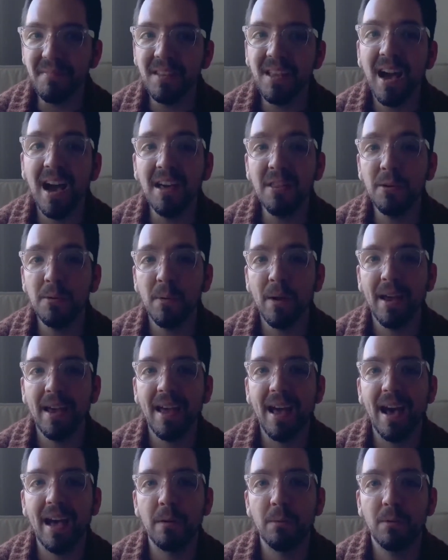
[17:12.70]
either
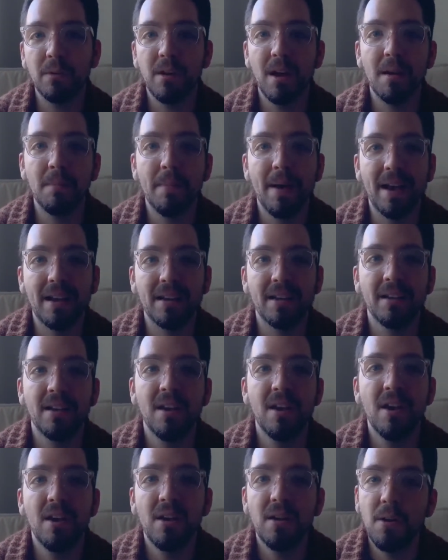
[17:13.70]
way, I will come back
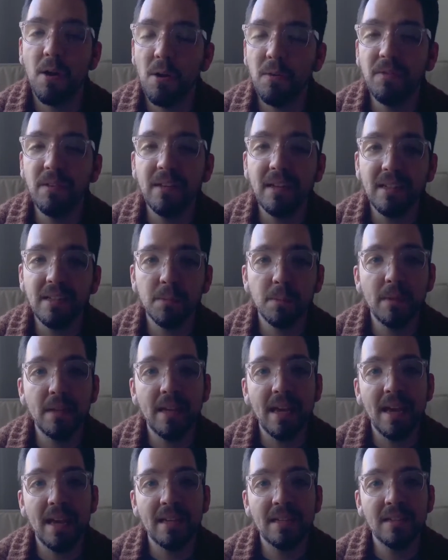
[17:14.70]
hopefully next
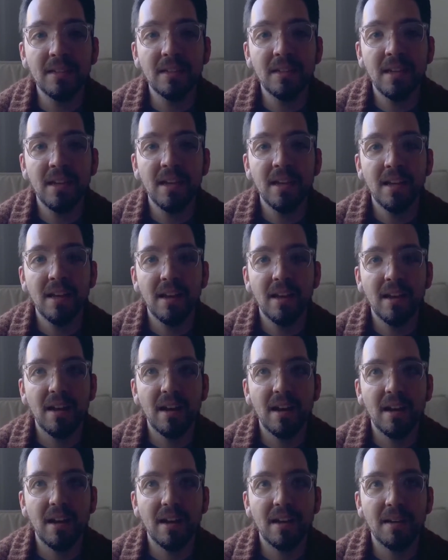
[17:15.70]
weekend.
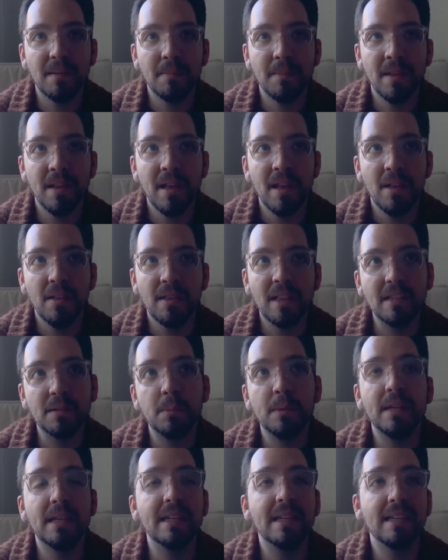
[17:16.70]
Next
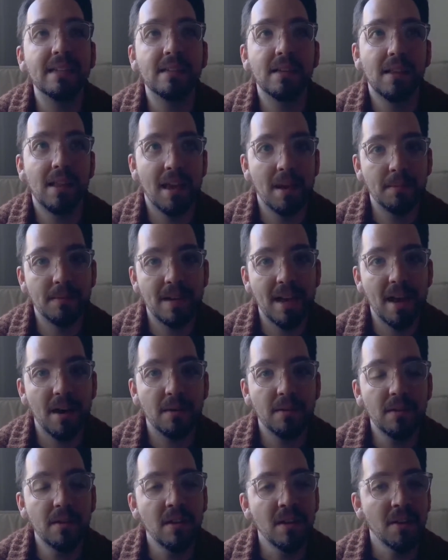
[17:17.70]
weekend is
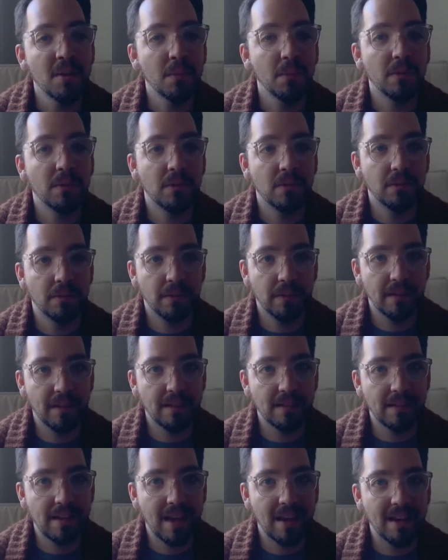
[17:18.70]
Lambtown, which is really
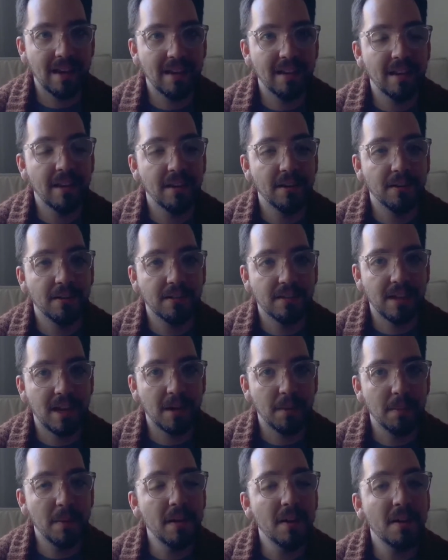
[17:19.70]
exciting here in
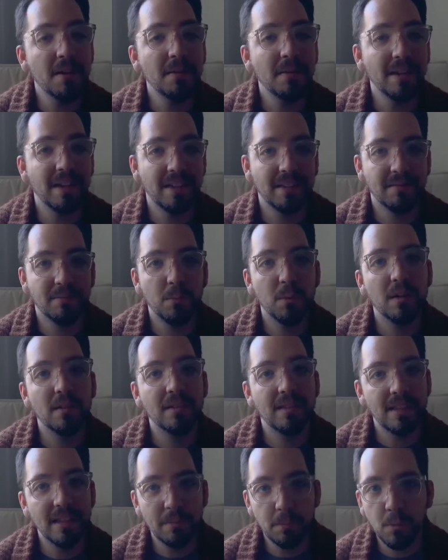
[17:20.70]
Sacramento,
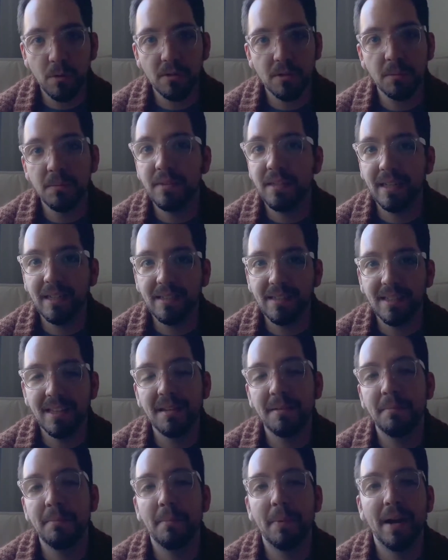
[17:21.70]
more so
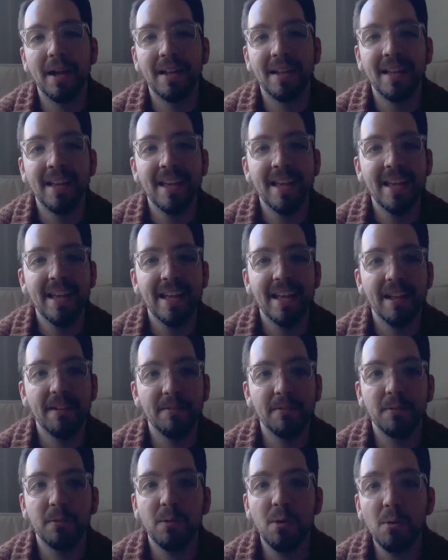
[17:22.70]
Dixon, but
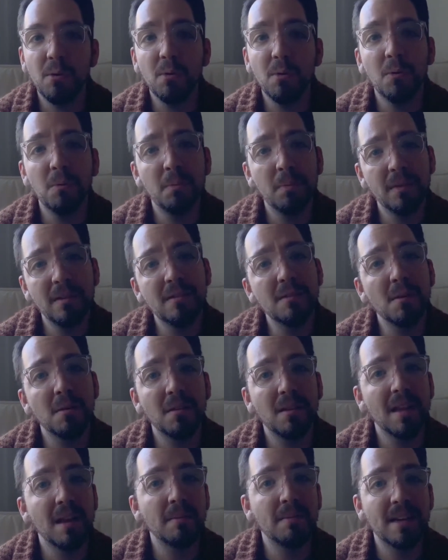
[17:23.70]
if you're local, please go to
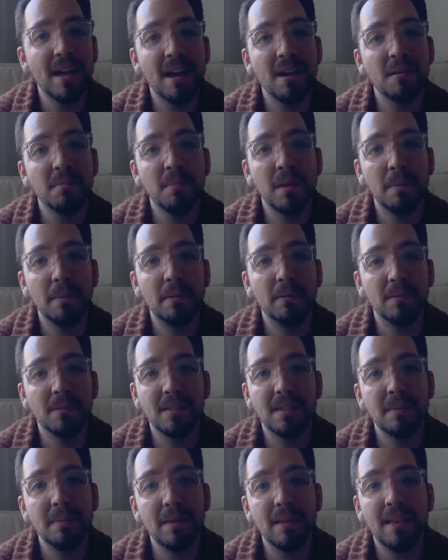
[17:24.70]
Lambtown. Maybe you'll
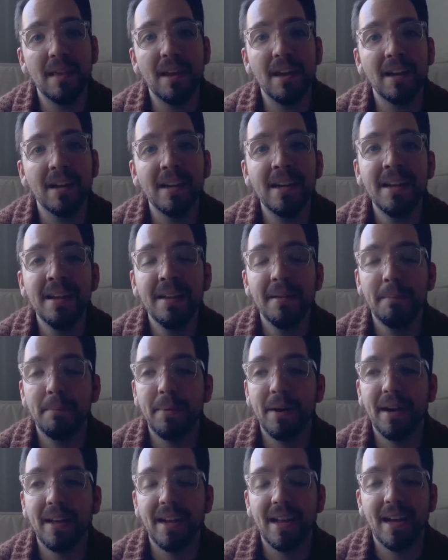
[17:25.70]
see me there.
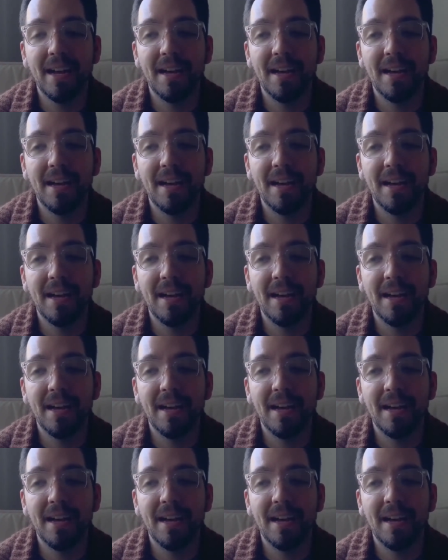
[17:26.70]
But